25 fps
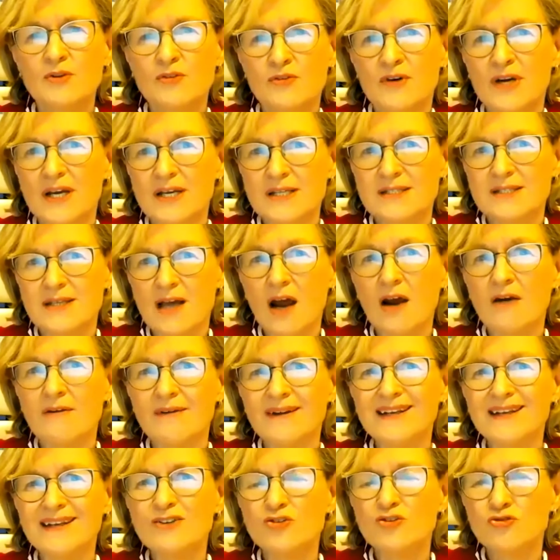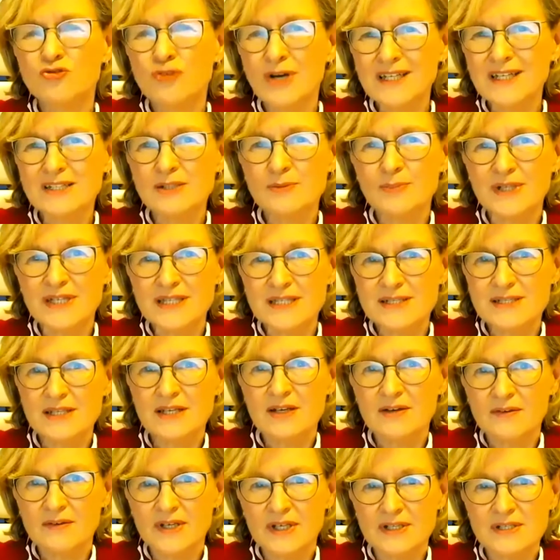threats are incredibly
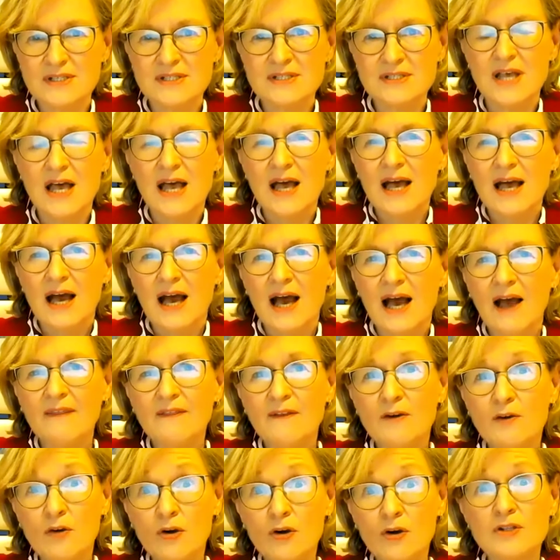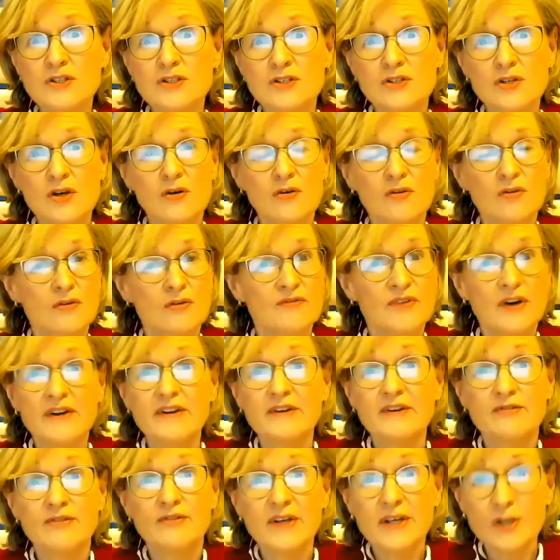serious, and they're also very
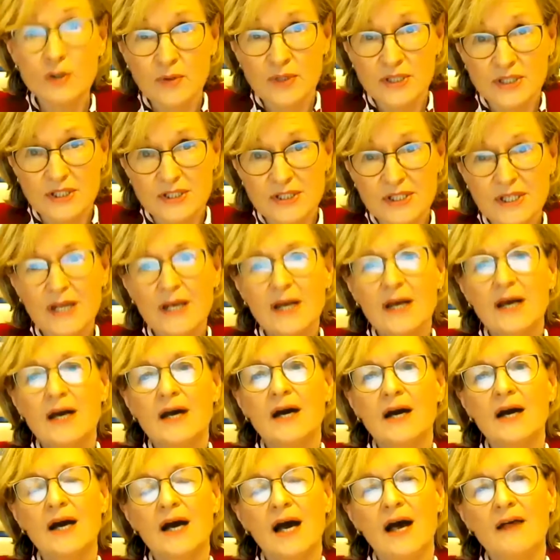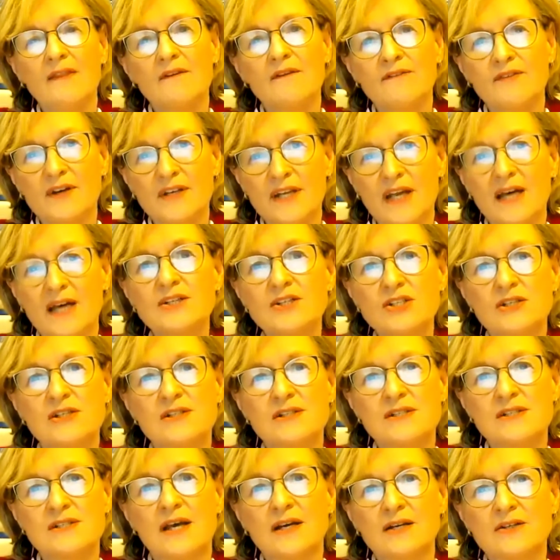frequent. And the financial
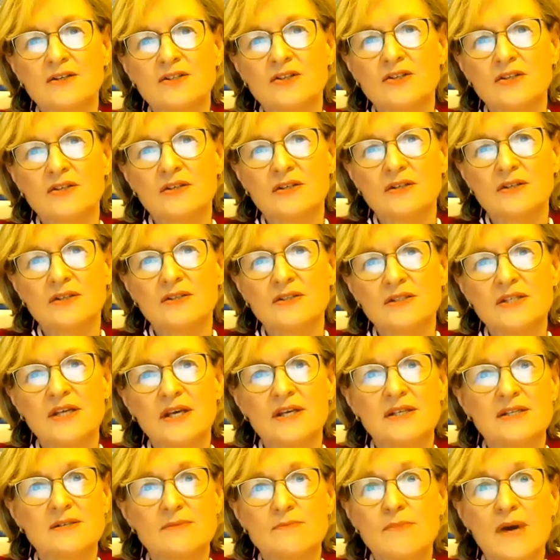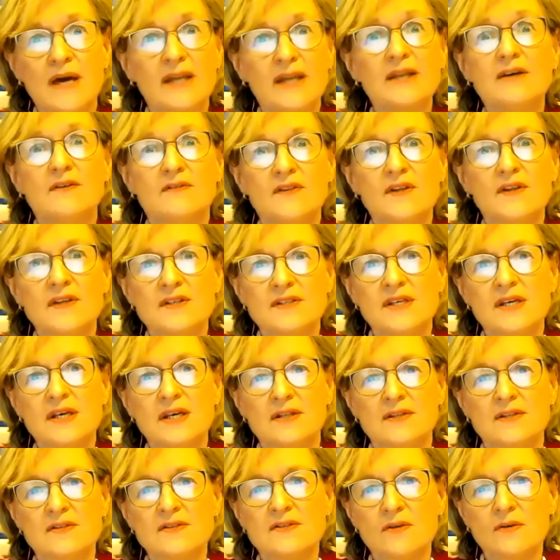sector takes many of these
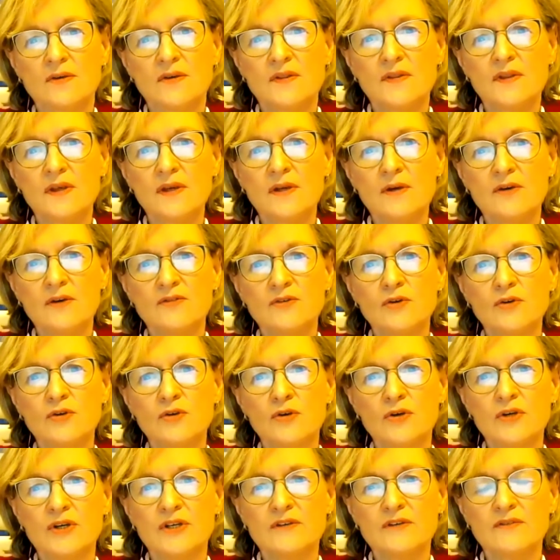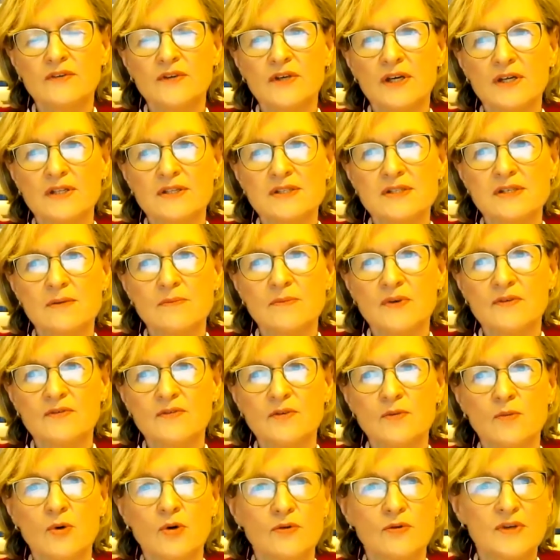hits. So I think if you look even at some of the
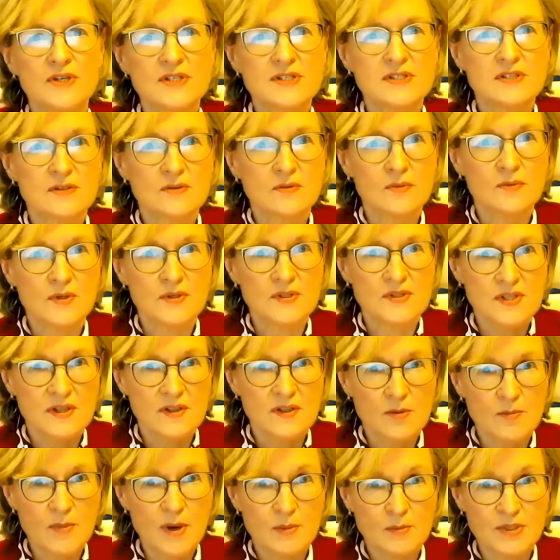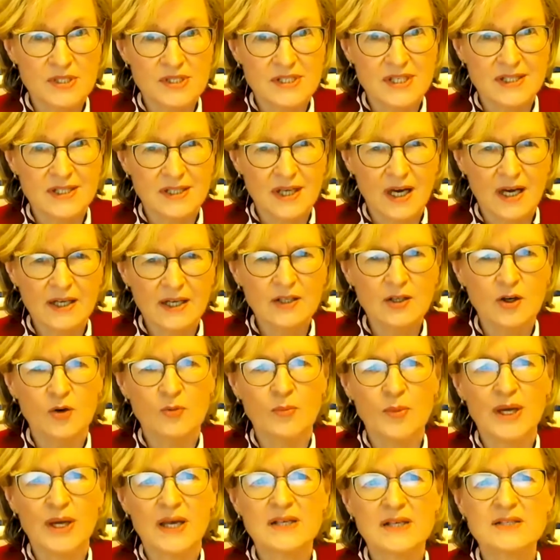more recent ones in the member state I know
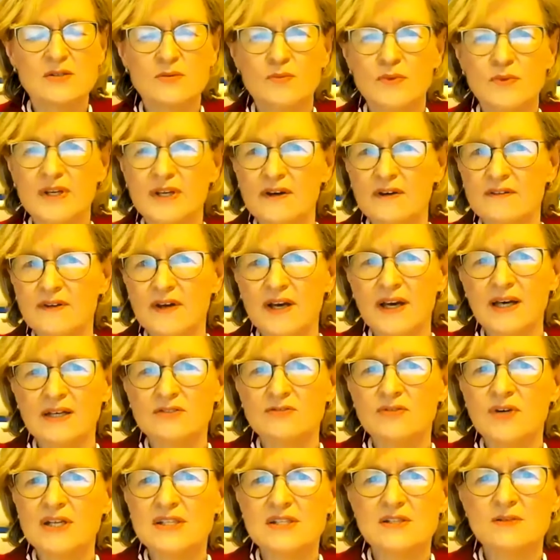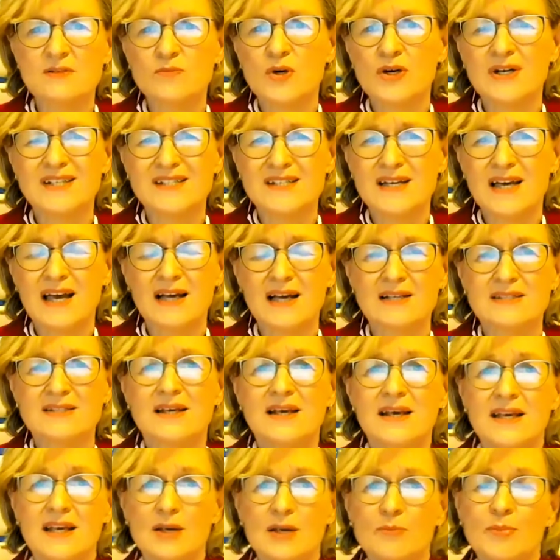best, we have had ransomware attacks
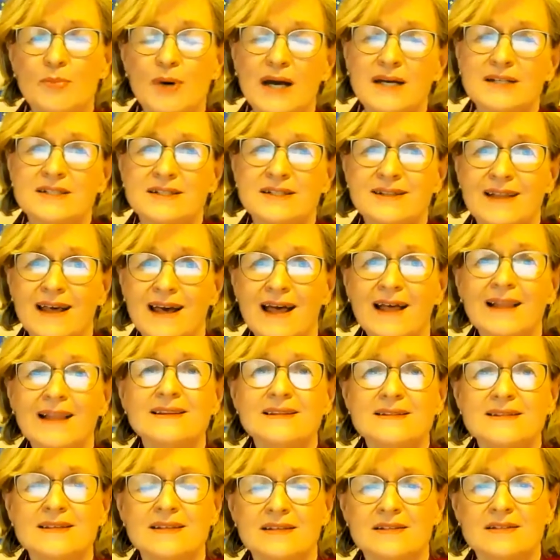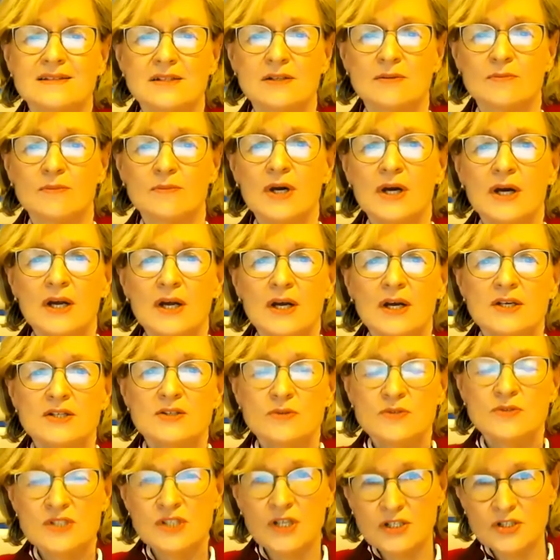impacting the health system. So
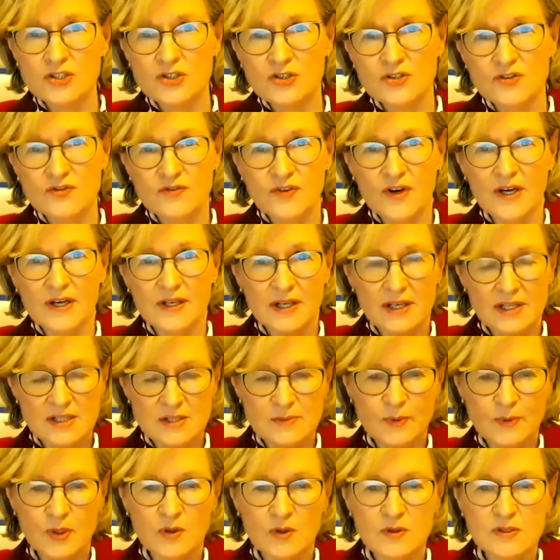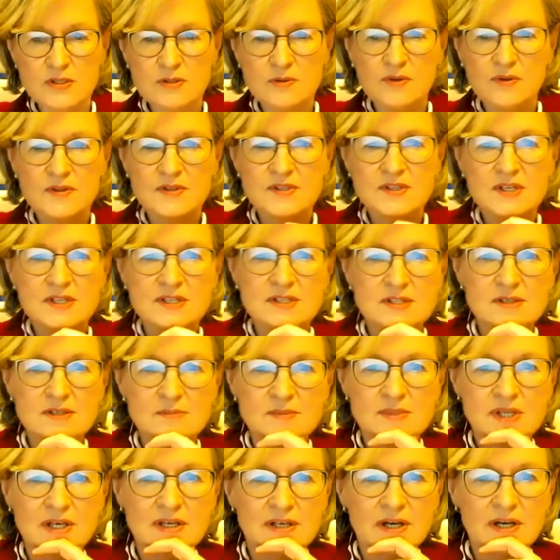it's not just finance, but also other
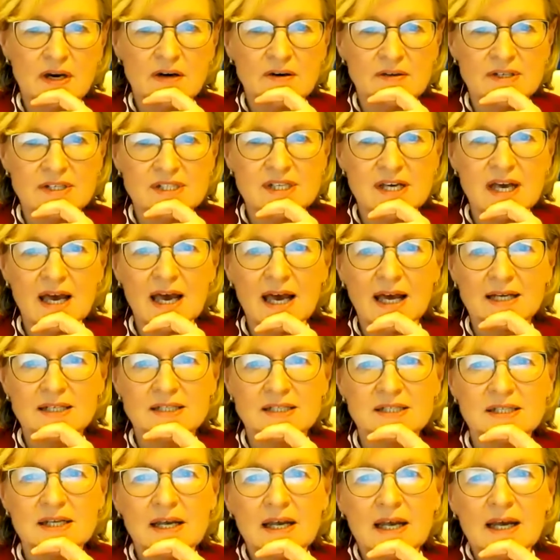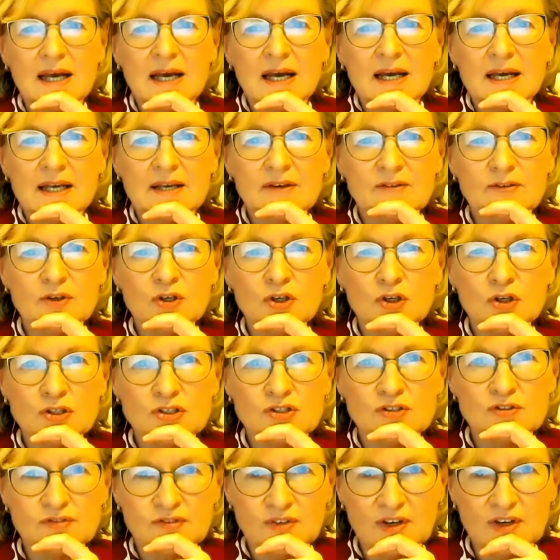systems that are attacked. If you look
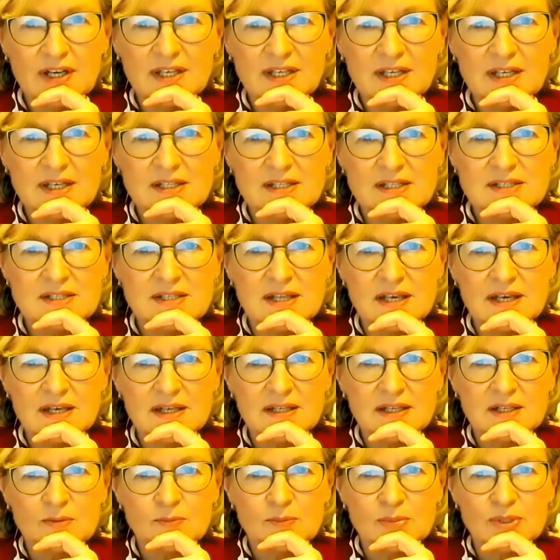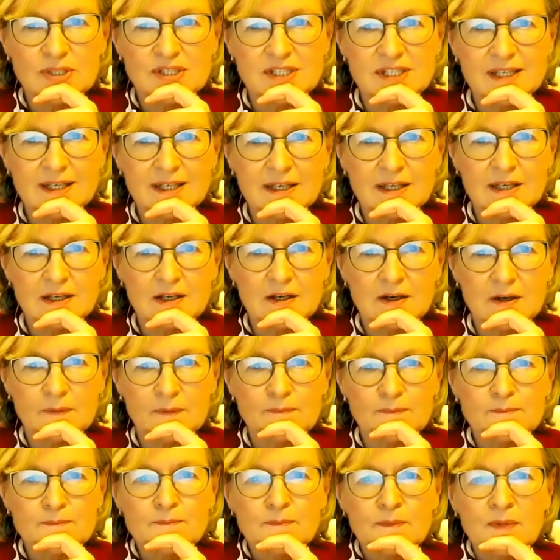to finance then in particular,
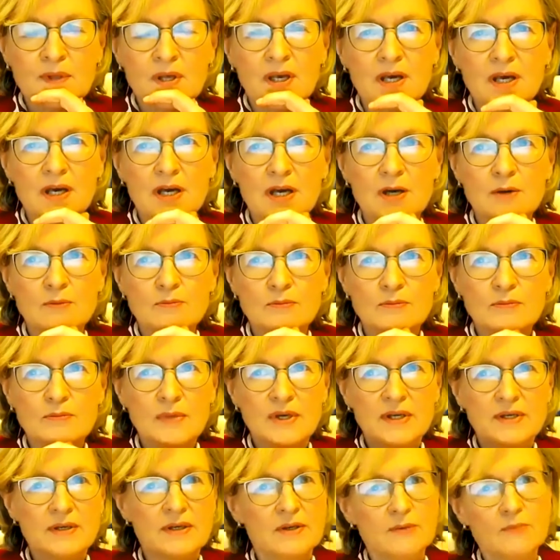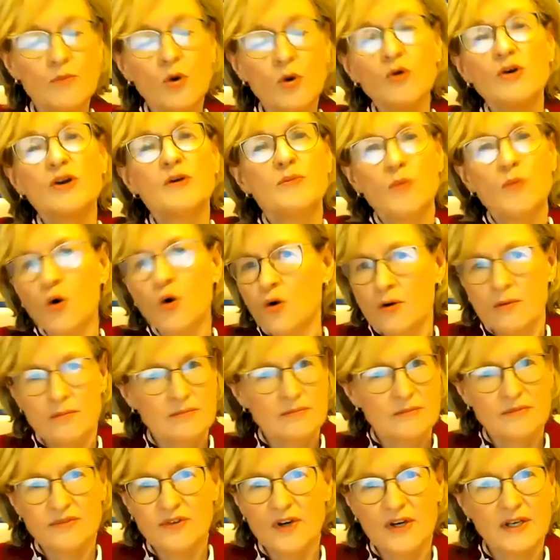more and more
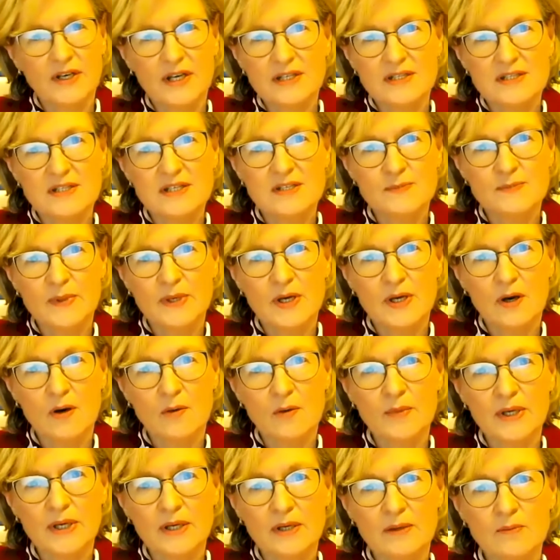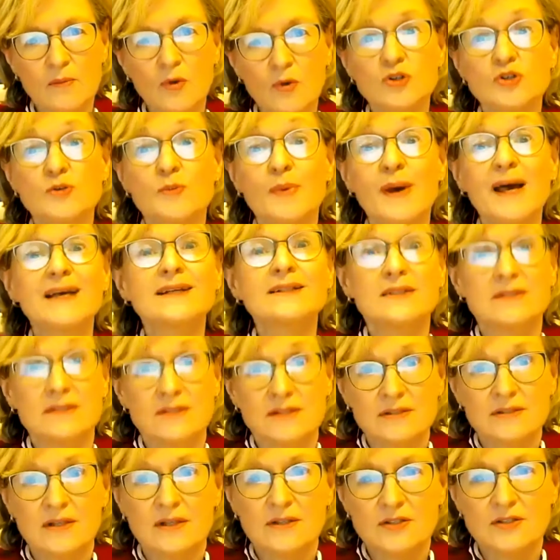finance is becoming more
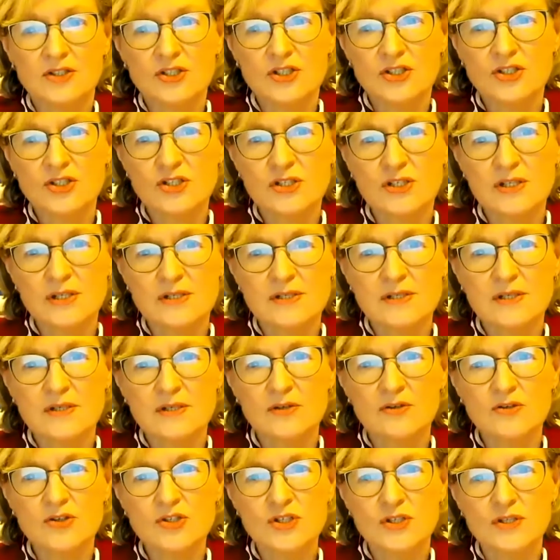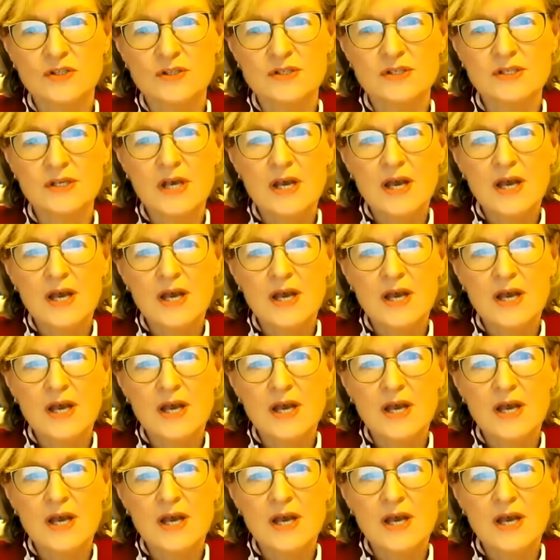dependent on digital solutions.